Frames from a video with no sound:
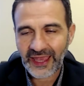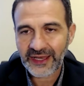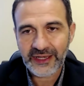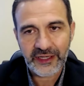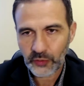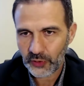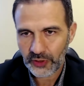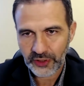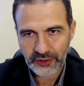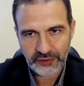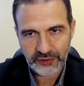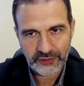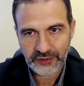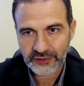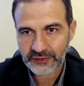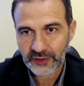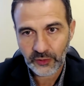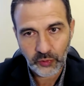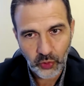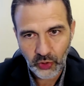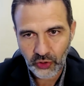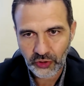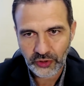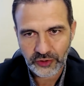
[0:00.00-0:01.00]
anywhere in
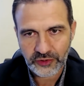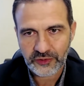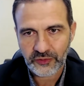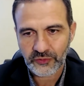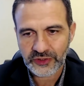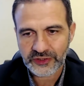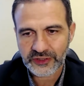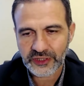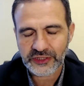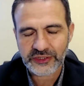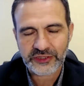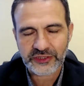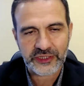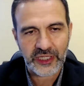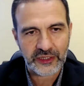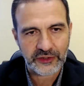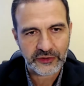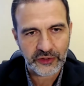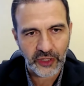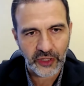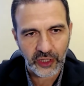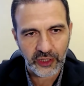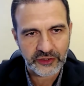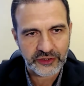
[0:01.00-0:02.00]
the world with this
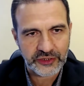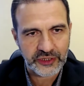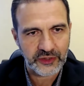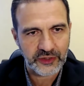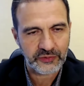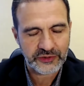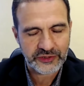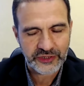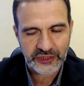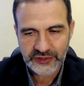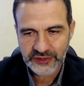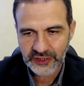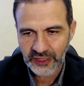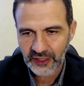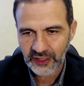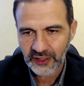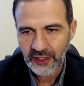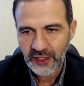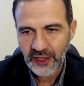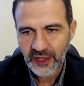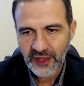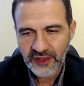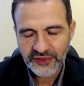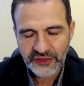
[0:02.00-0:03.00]
technology, which is
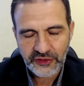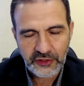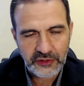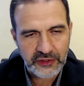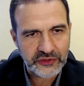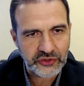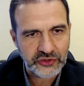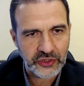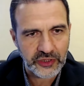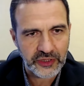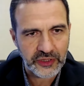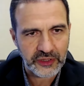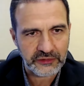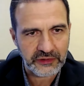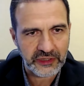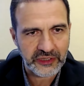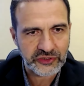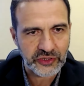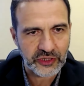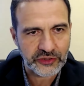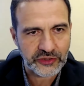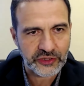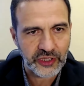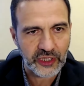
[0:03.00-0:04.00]
a
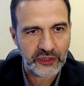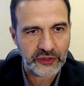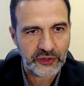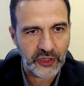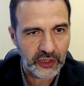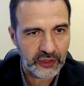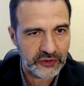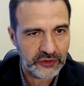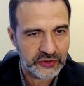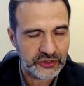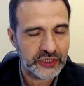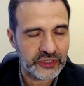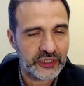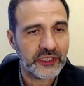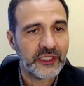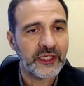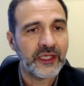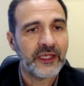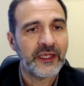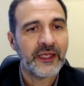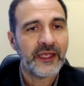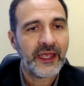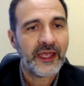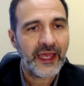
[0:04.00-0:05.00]
third-generation
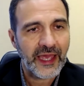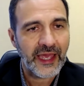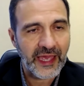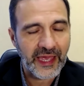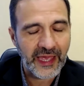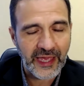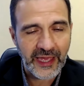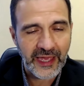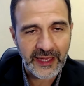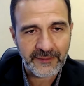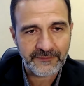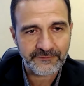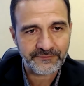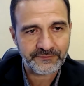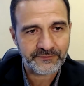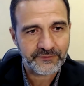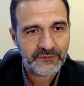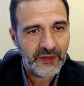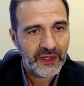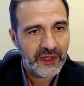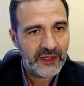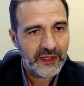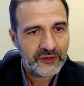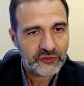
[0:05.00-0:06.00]
technology
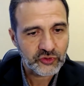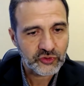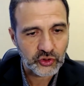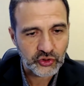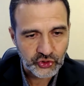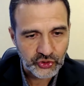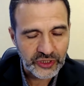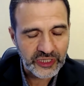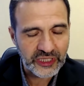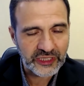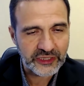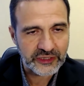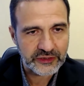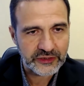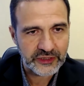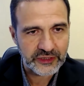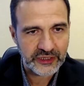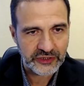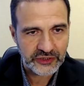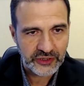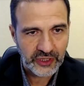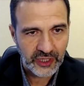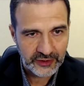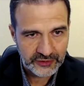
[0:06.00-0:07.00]
to treat
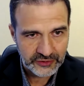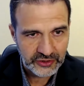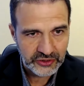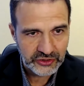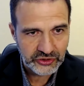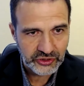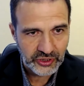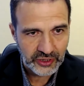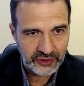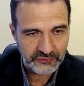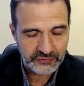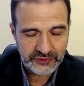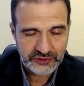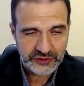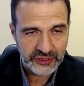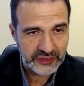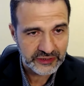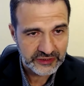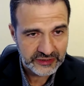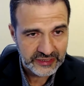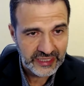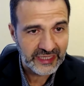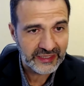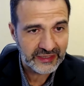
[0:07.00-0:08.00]
this condition, with
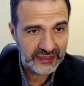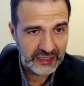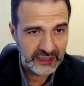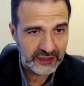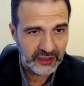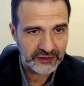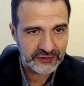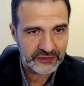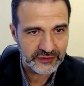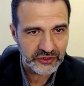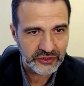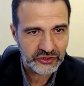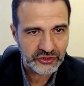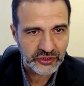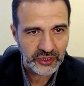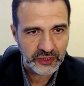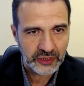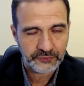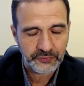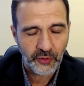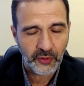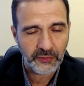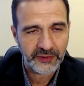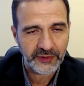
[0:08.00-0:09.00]
this deadly
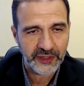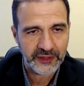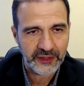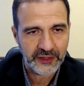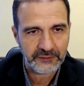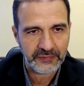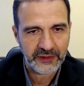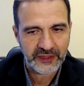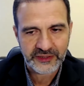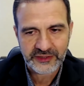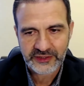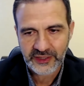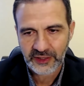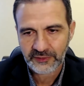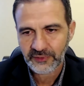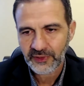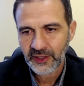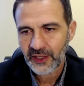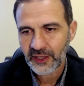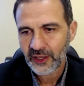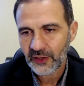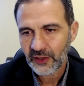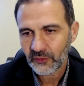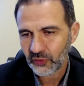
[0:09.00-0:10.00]
condition, pulmonary
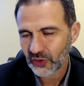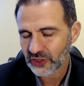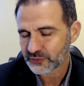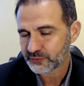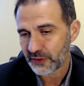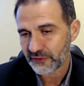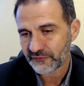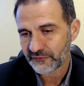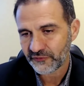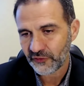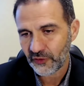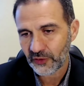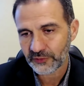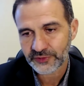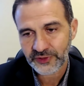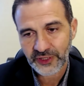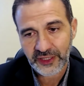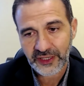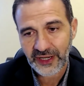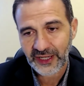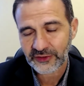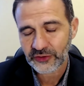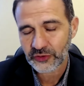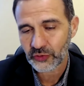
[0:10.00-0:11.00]
embolism, was performed
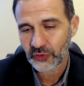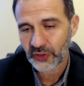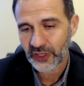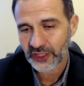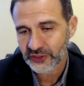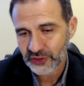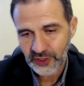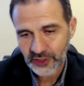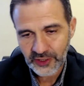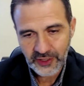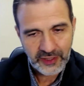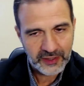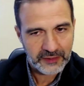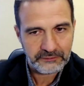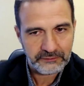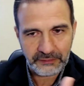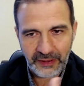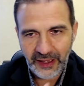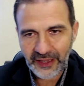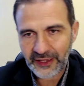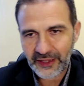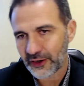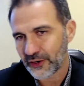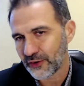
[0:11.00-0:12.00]
here at UH
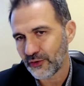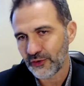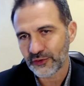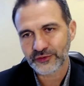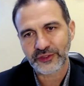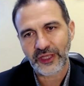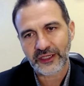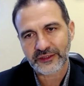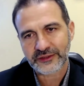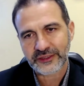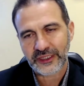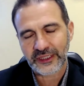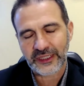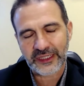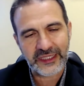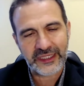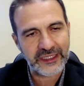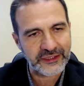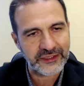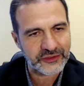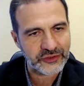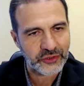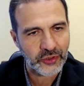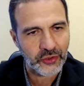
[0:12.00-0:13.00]
by our own Dr.
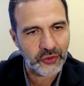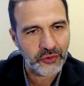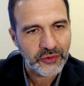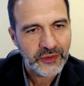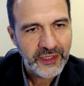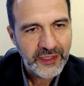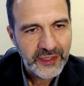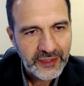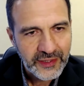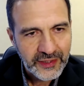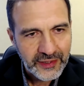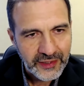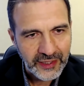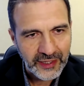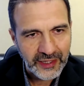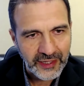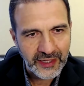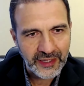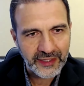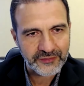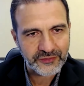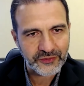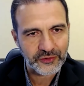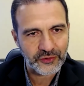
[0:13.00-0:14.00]
Lee. So,
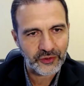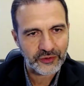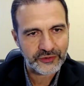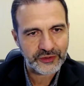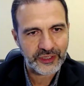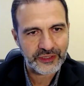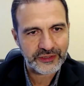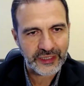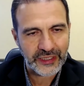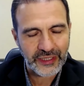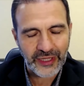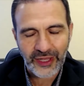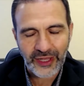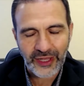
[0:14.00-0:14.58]
there's